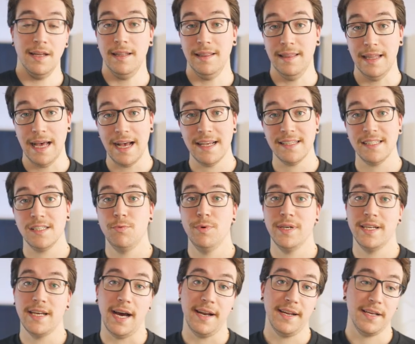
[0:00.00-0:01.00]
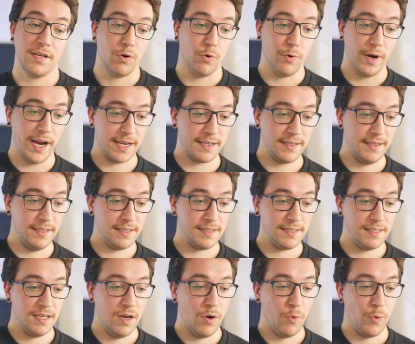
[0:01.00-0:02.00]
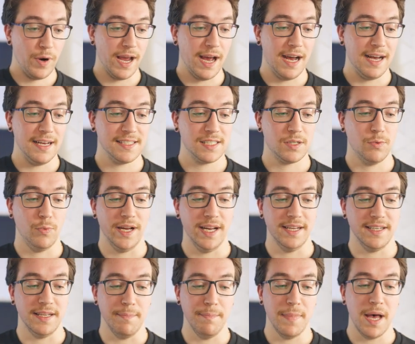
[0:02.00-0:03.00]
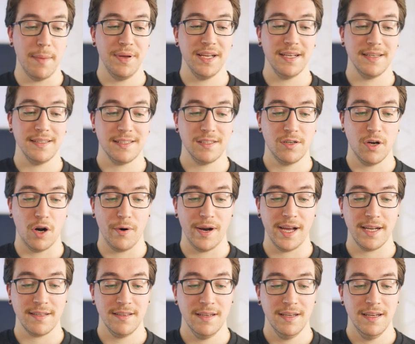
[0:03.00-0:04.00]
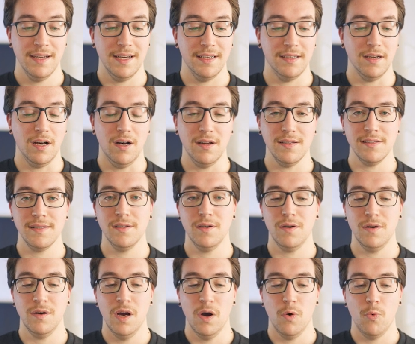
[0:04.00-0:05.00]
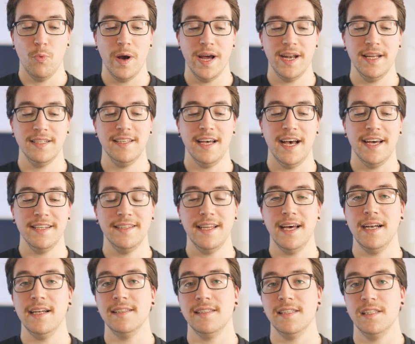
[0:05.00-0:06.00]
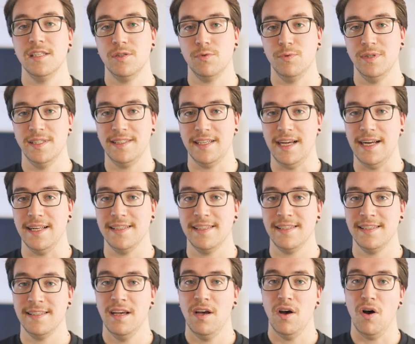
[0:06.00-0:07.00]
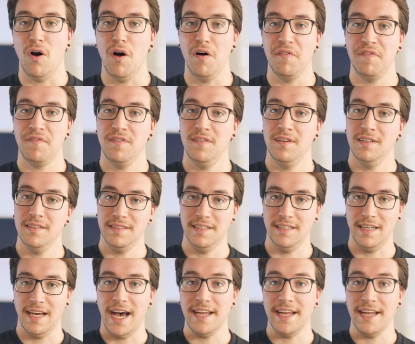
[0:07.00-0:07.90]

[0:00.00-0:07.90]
Last, regarding correctness, we ask whether the mapping is correct and also whether the analysis results of the